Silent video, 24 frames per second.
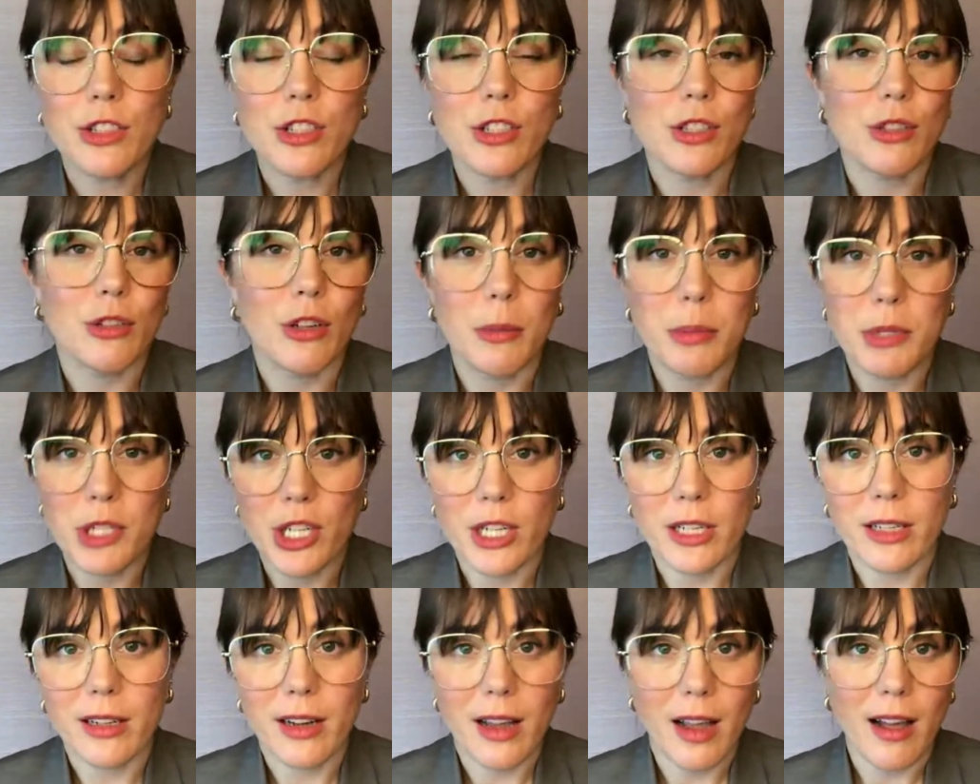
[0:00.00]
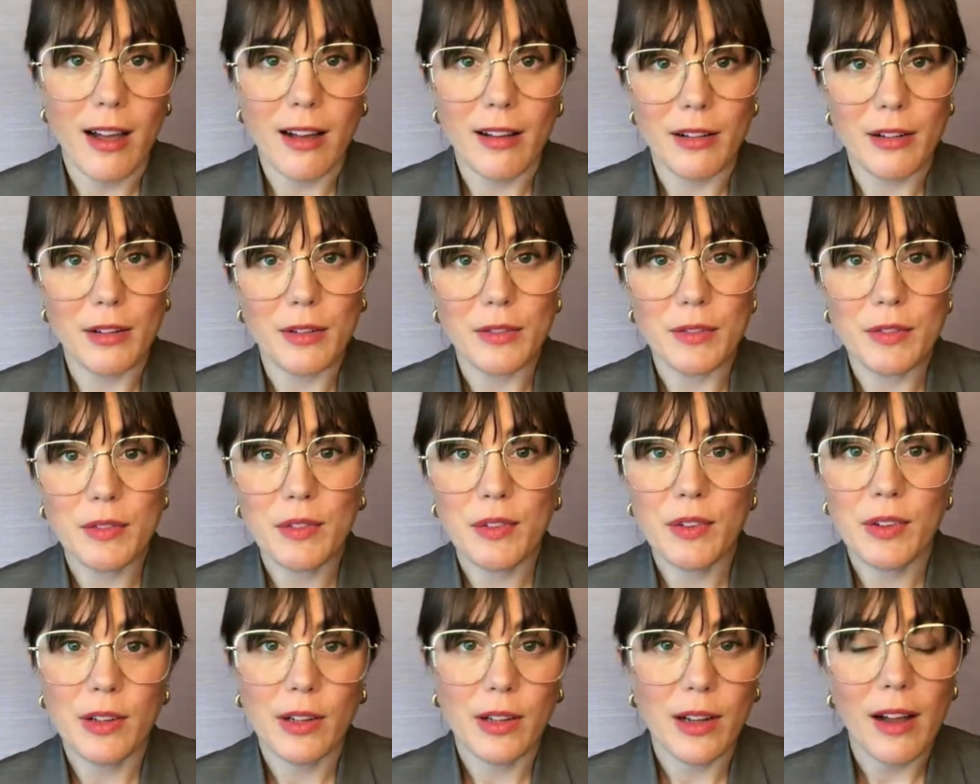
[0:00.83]
description of
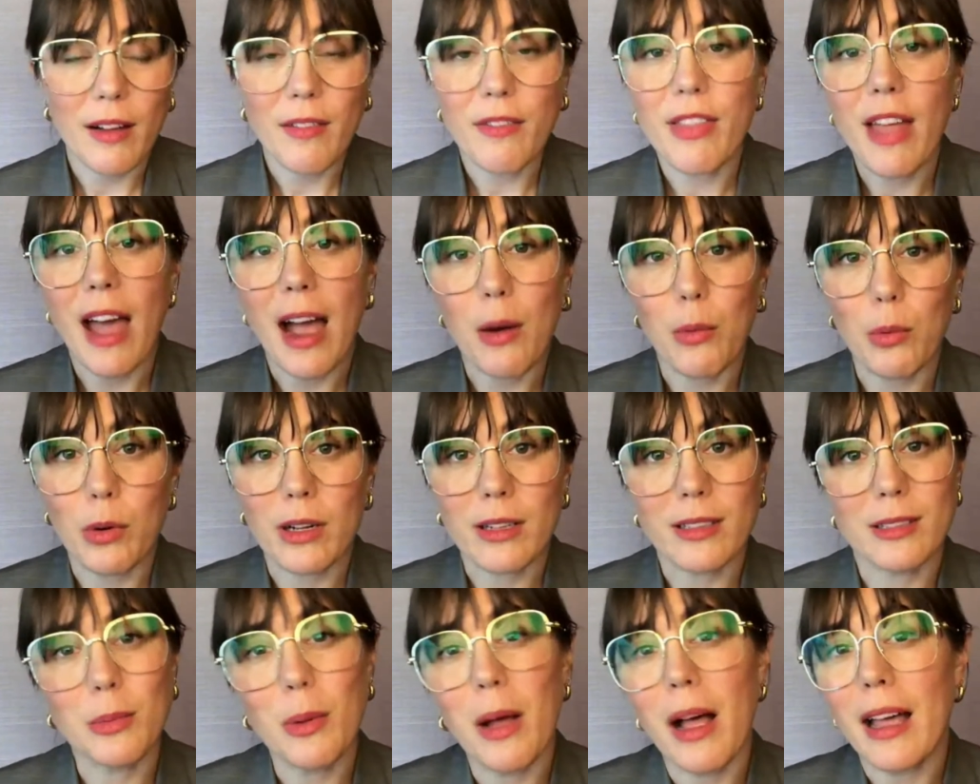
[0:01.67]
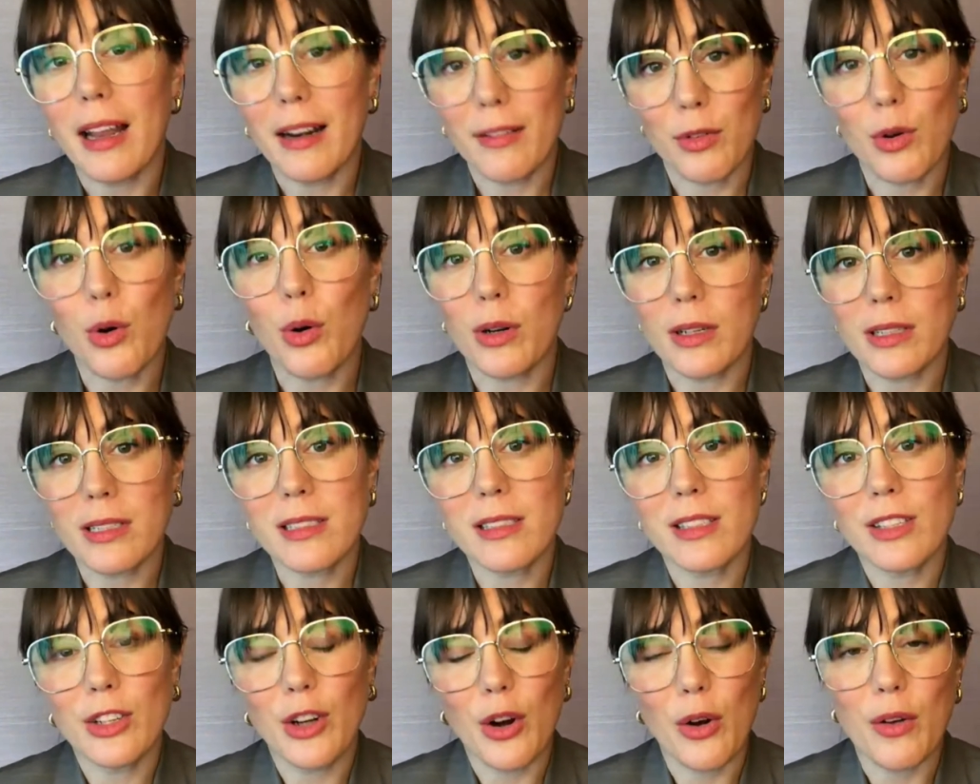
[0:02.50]
that work as well. And of
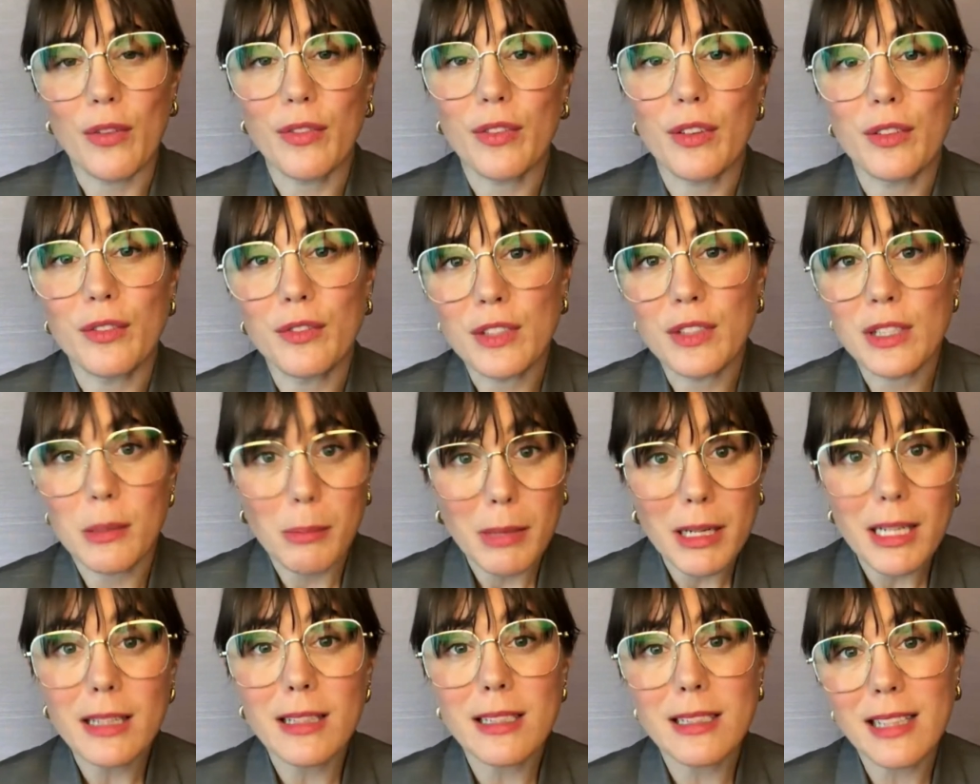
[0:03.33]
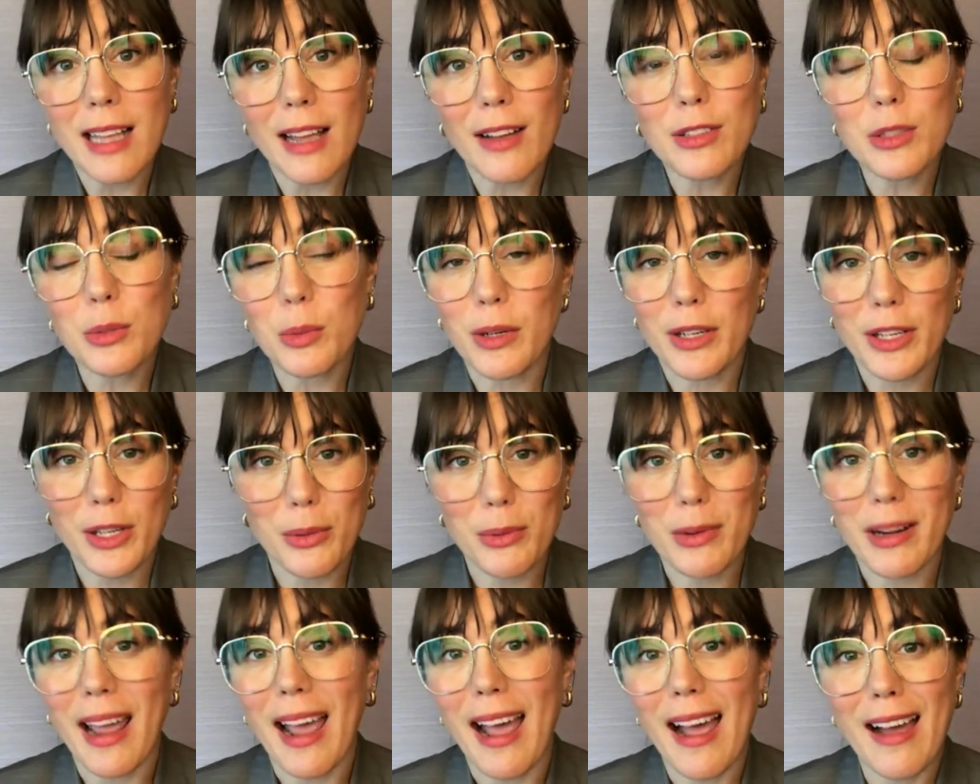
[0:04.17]
course, if you've submitted this elsewhere, you
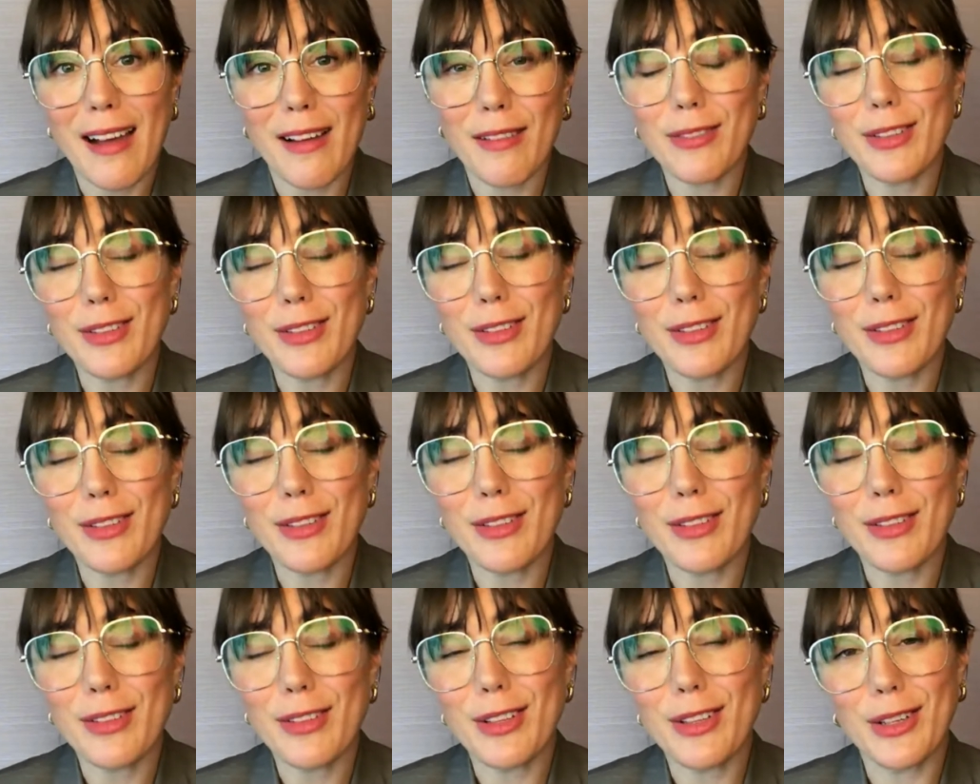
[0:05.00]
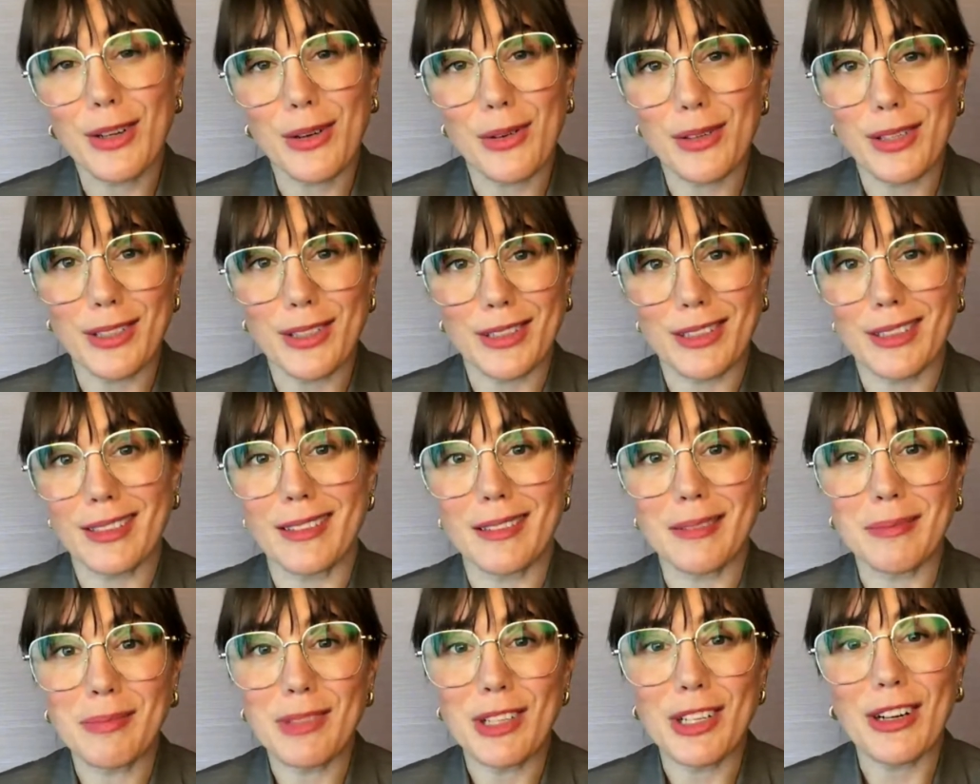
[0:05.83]
would have your
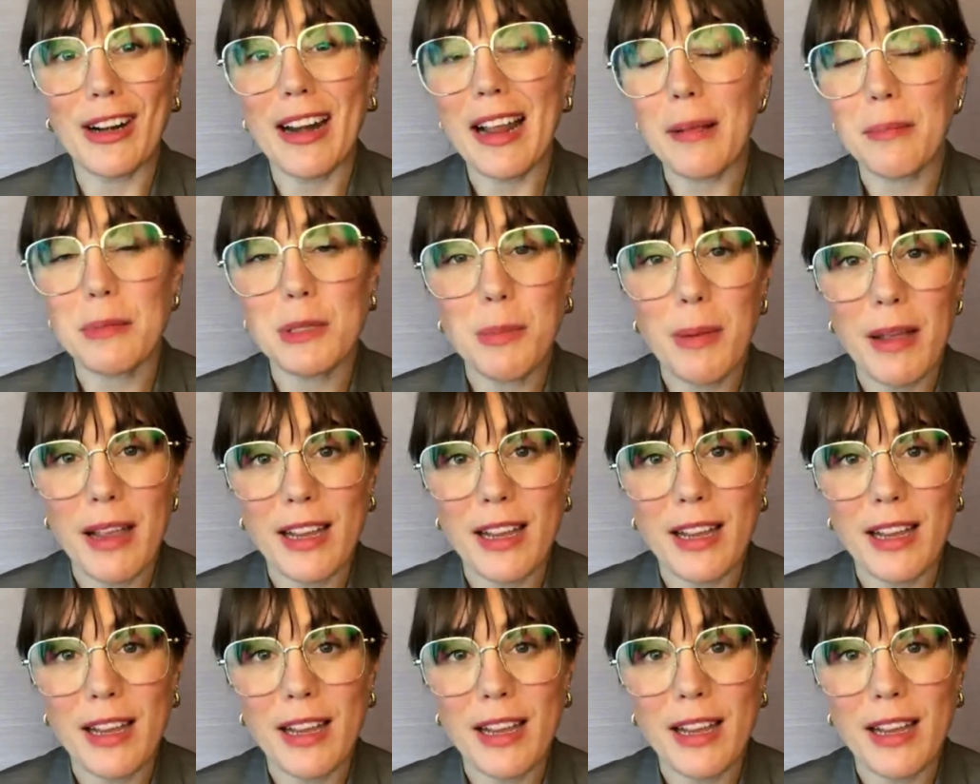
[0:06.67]
AIMS page.